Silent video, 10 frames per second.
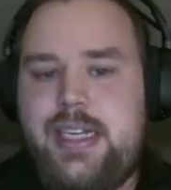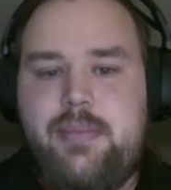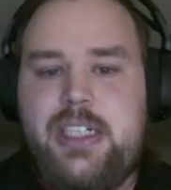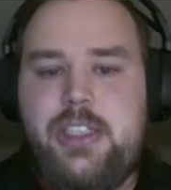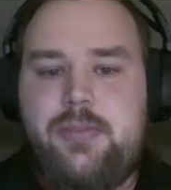
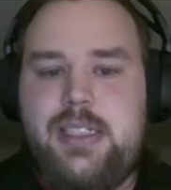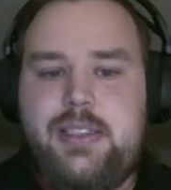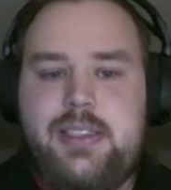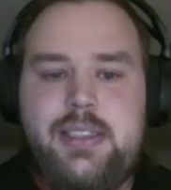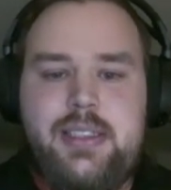management
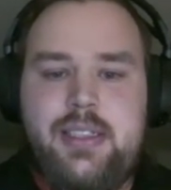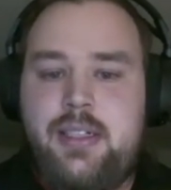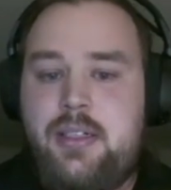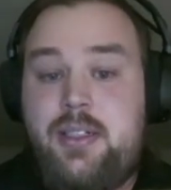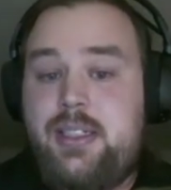
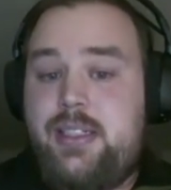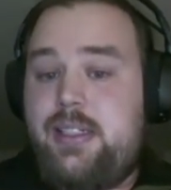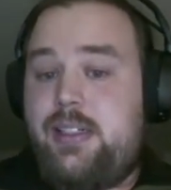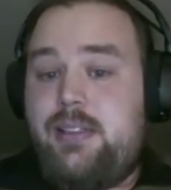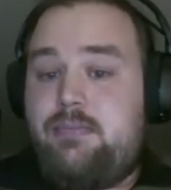
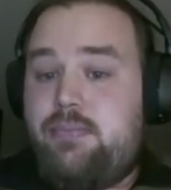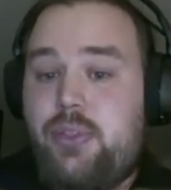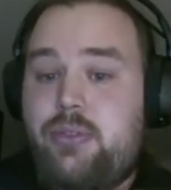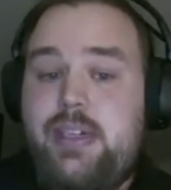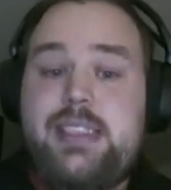
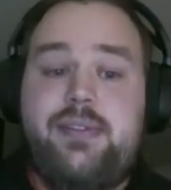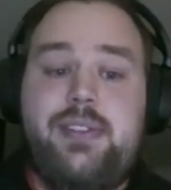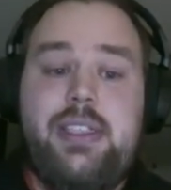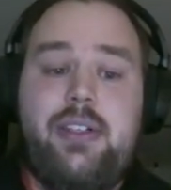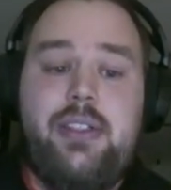
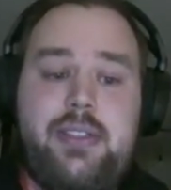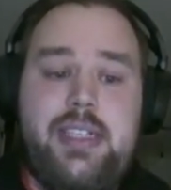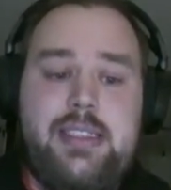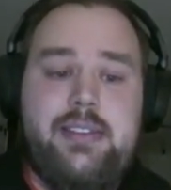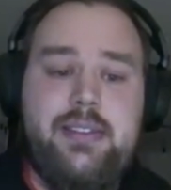progressively altogether.